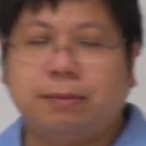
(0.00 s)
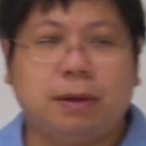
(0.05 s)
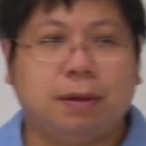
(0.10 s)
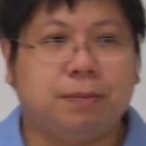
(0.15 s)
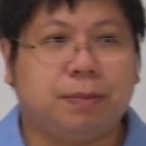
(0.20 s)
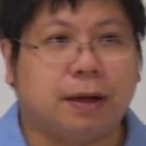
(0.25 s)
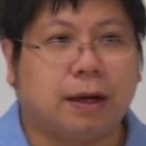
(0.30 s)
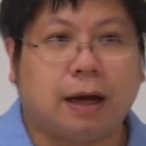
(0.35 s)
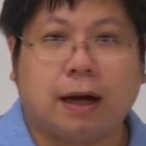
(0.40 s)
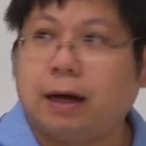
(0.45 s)

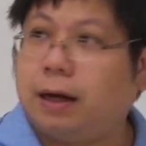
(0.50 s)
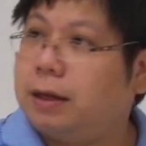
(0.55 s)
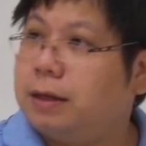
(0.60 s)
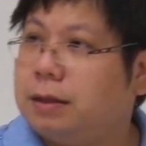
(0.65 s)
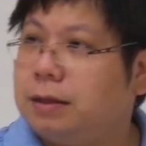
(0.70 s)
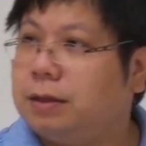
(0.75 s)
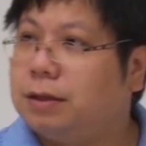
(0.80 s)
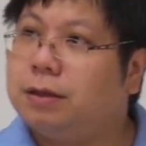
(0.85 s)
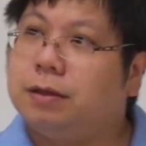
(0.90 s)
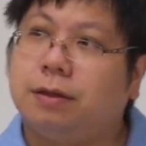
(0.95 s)
number
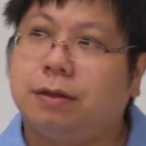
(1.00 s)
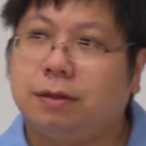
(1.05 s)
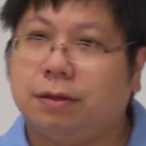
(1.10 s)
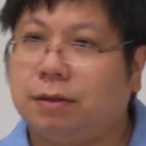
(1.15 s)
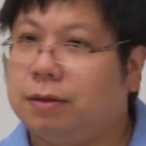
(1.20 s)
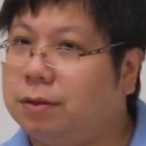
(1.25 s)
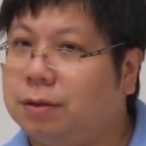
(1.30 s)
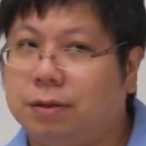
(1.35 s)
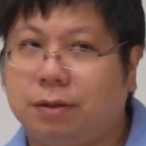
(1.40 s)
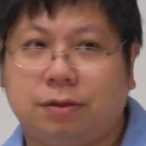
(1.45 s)
are,
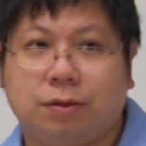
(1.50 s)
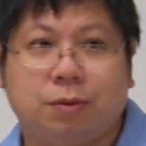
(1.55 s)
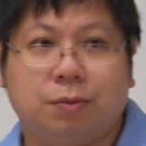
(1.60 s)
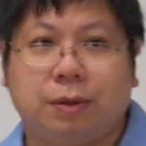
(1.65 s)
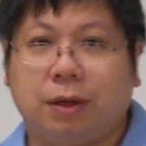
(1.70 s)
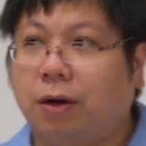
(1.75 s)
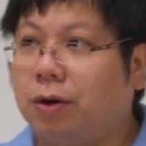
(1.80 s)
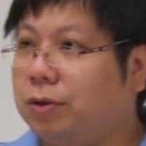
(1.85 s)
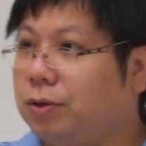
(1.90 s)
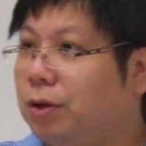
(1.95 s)
so
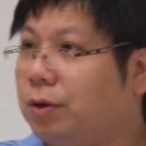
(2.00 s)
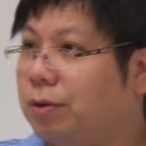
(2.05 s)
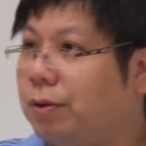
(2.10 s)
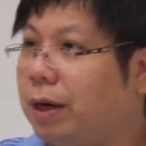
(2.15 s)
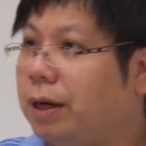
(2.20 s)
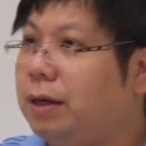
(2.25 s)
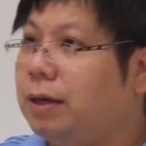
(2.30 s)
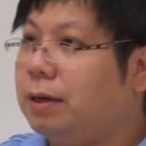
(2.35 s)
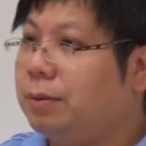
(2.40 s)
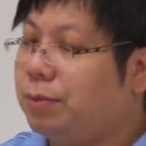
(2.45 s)
we all know,
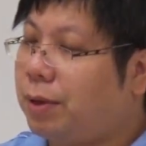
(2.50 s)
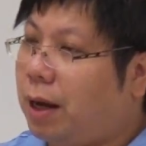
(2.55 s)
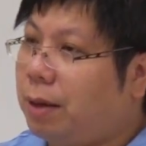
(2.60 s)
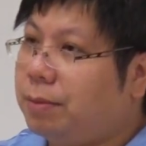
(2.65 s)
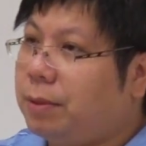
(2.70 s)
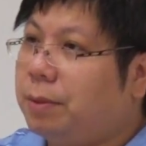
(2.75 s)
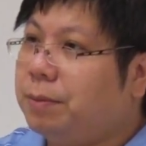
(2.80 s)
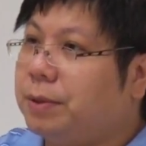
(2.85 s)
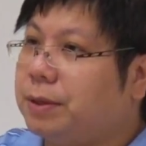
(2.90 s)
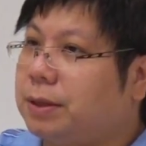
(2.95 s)
right?
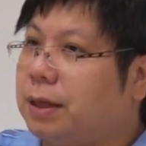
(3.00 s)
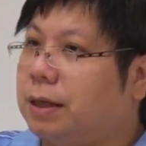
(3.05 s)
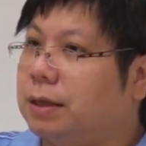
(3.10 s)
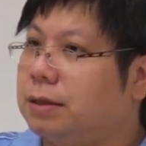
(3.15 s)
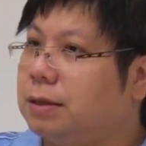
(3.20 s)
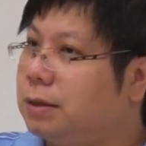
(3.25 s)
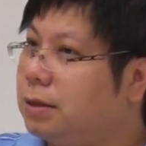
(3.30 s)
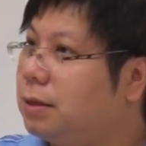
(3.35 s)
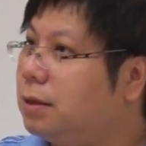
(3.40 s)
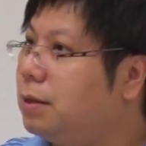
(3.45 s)
Prime numbers are
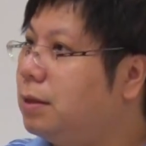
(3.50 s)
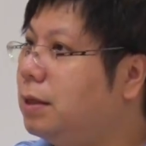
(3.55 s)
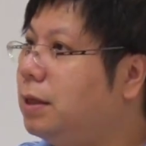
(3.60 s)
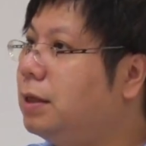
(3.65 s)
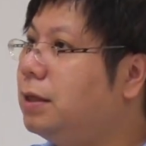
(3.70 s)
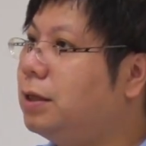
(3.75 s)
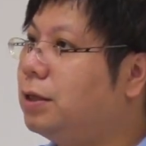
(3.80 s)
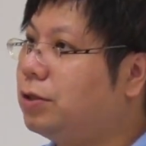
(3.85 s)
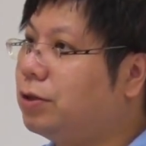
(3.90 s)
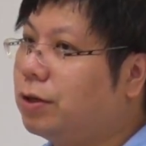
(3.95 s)

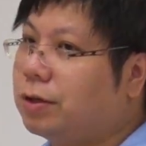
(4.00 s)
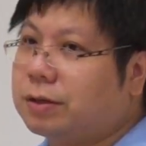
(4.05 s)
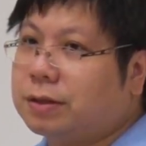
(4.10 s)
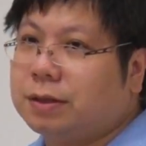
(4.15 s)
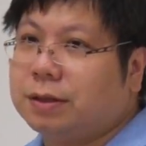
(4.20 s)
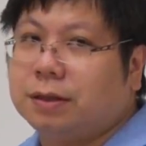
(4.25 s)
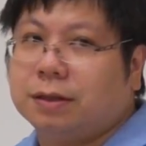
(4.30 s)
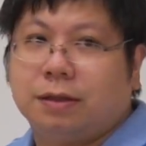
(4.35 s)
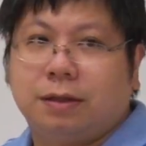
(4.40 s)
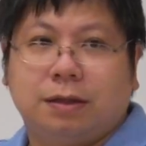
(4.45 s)

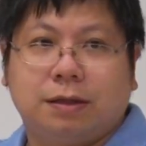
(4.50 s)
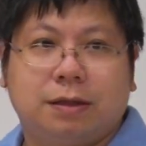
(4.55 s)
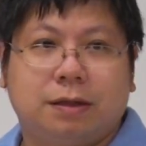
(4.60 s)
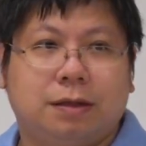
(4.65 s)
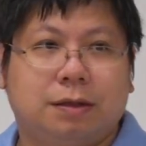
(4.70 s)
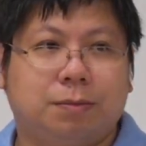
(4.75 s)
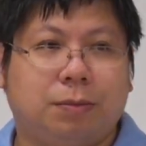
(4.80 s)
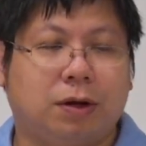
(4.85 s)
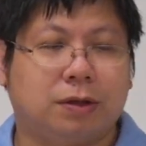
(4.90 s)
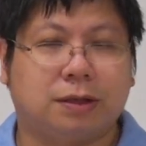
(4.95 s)
integers,
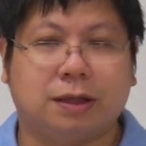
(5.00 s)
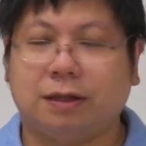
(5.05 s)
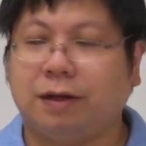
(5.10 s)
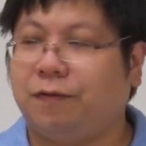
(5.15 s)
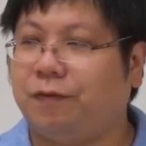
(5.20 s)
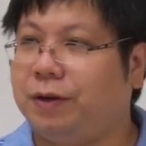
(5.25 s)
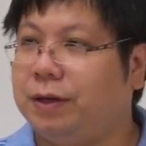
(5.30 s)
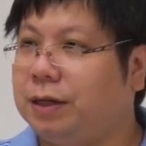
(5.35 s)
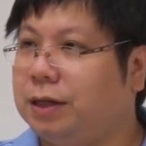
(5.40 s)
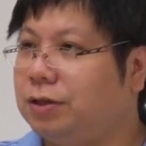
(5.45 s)

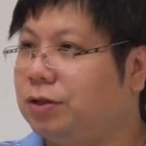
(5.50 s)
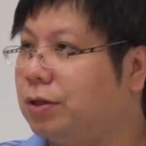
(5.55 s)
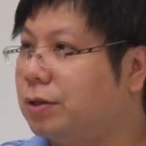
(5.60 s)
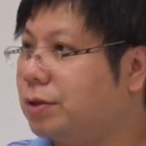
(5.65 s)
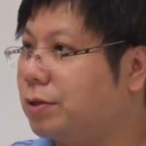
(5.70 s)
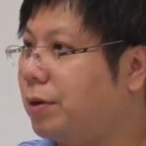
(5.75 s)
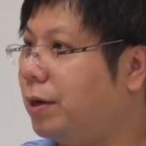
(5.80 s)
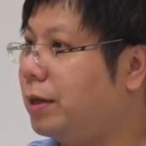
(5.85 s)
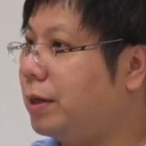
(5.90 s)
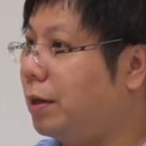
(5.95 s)
positive
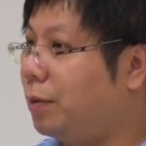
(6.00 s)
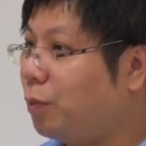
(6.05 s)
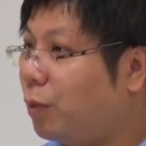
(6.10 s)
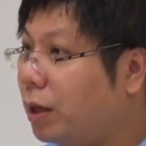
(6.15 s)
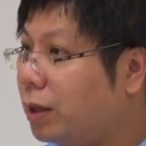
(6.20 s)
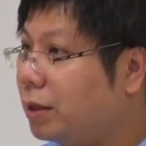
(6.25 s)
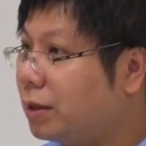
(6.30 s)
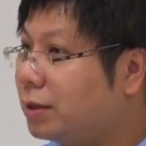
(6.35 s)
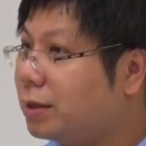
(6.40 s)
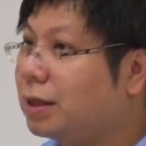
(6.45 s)
integers greater than
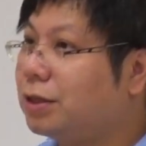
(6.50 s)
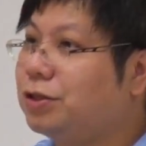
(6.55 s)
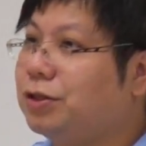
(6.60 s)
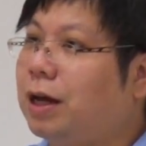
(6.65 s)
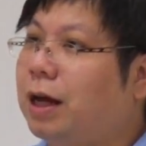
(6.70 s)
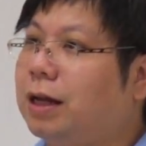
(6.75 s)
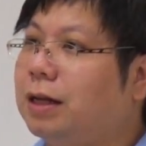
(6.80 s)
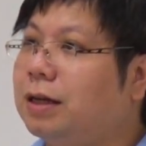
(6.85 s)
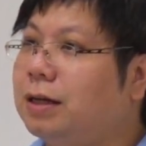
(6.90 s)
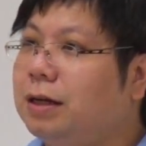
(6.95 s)
1, such
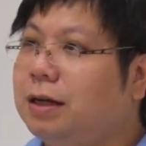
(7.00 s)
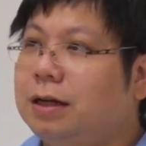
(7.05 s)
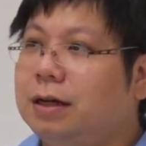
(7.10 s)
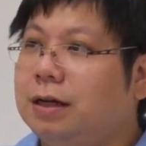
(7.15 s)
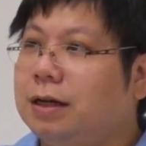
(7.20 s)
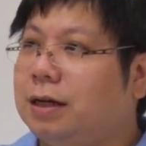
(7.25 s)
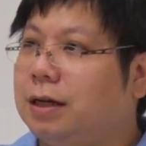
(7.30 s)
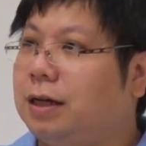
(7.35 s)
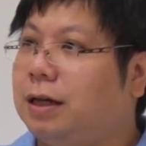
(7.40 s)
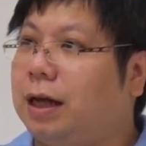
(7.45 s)
that
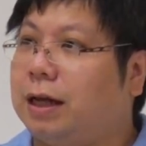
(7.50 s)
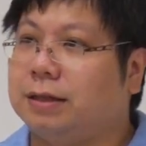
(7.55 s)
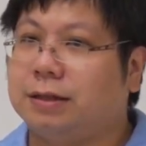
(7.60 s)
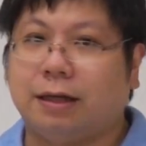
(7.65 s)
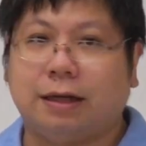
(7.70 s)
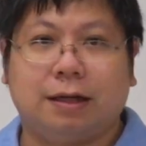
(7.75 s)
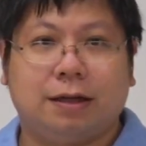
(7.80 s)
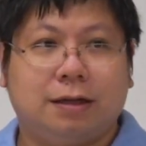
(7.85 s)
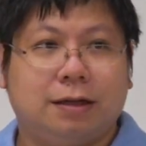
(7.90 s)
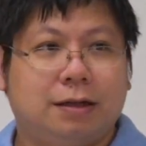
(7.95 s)
it
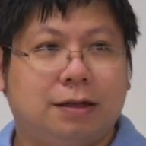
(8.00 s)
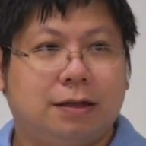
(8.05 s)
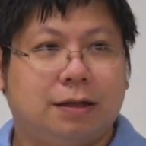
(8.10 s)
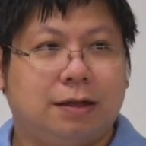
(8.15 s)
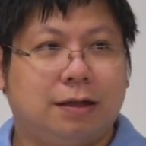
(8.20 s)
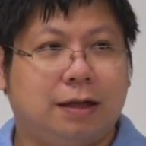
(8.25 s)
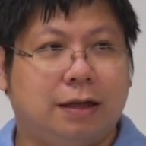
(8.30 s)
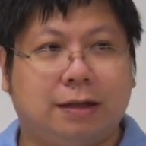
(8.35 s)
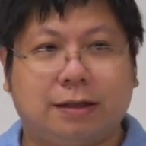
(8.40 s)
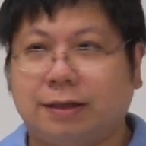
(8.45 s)
has
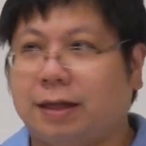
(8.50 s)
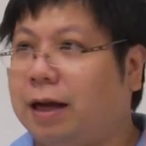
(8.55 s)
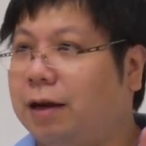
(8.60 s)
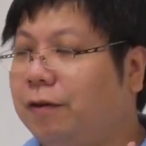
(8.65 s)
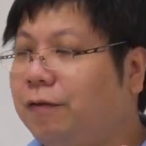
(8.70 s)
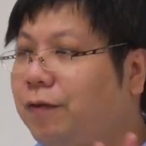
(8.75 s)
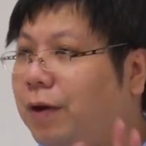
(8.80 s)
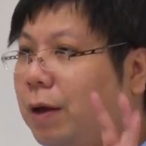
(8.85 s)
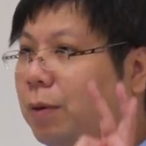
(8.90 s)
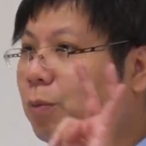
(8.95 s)

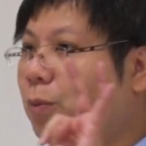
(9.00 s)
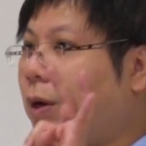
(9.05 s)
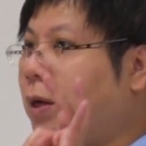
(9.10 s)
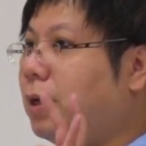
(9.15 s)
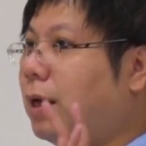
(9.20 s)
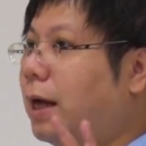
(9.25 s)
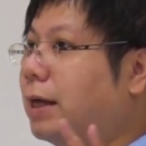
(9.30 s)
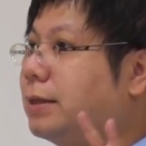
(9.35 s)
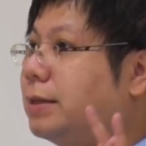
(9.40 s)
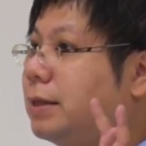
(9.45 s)
itself and
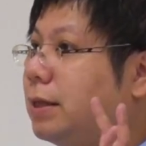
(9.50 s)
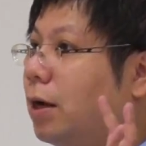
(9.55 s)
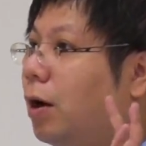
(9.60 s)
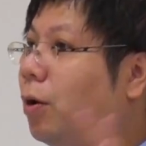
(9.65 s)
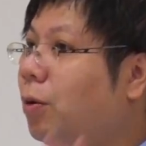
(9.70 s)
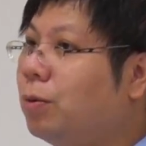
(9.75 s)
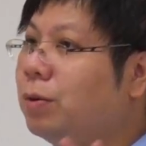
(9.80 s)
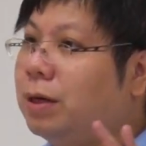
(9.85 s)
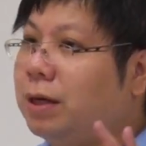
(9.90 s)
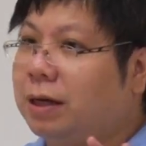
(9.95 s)
1 as the
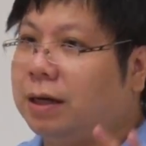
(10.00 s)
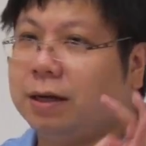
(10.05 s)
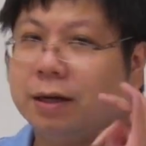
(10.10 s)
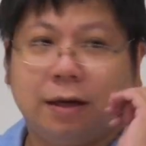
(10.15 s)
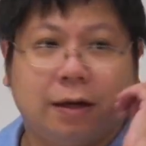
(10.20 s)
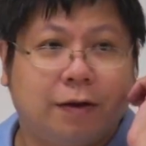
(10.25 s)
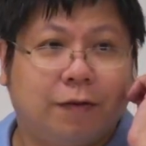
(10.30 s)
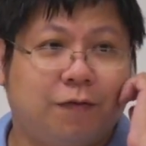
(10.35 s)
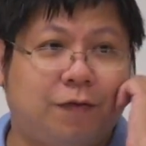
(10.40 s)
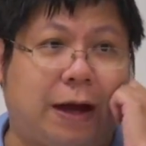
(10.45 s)
only
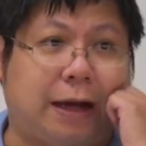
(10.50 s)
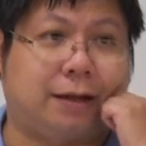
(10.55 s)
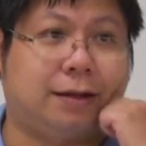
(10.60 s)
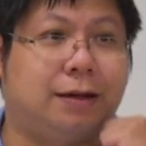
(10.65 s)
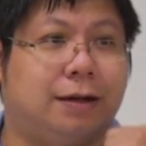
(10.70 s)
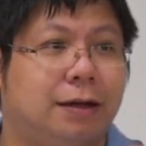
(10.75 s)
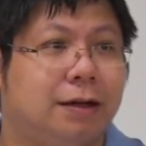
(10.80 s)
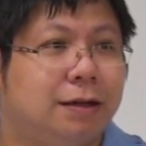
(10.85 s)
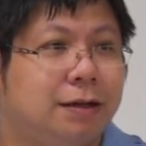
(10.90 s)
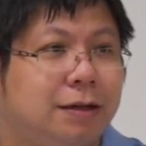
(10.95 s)

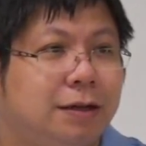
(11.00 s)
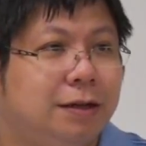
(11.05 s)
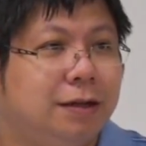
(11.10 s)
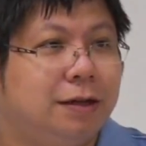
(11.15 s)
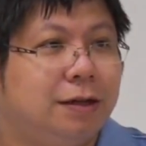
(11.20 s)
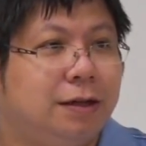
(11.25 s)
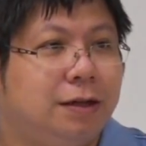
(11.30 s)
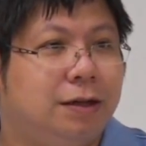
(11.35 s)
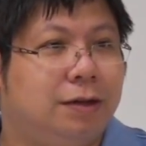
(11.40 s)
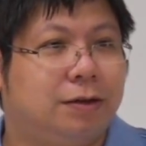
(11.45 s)
factor.
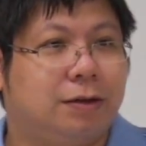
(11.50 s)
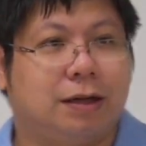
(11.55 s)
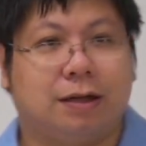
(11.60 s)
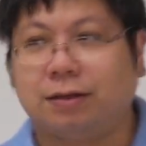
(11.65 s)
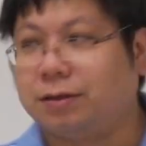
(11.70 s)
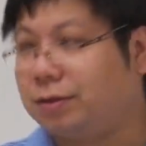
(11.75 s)
Okay,